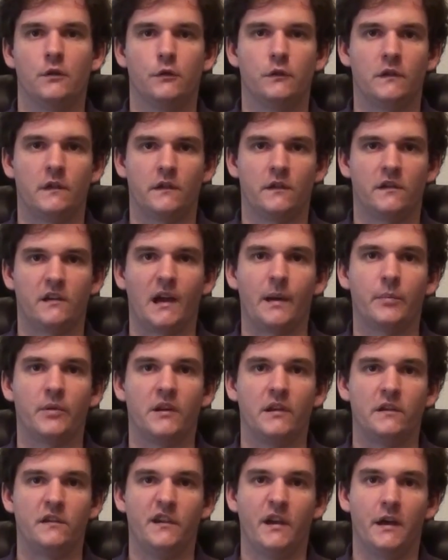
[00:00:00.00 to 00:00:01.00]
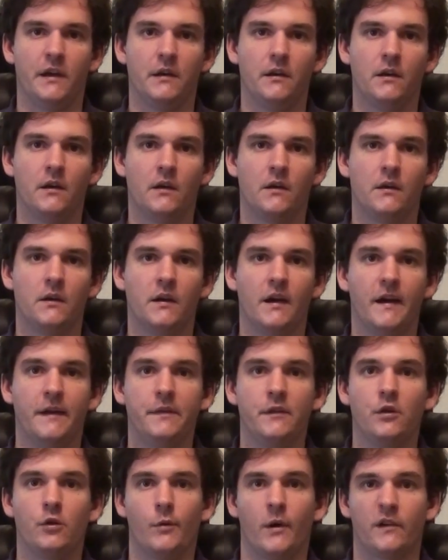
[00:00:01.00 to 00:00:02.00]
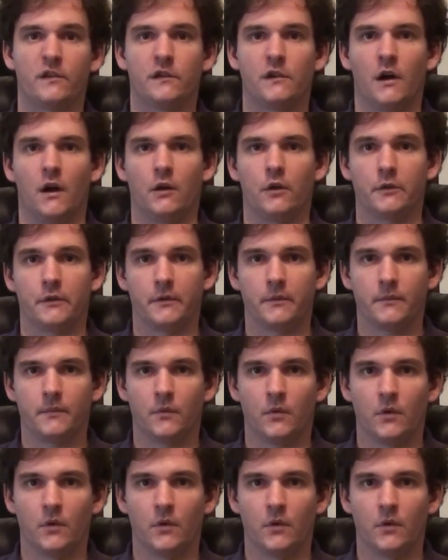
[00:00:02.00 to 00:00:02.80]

using the Japanese yen and the US dollar.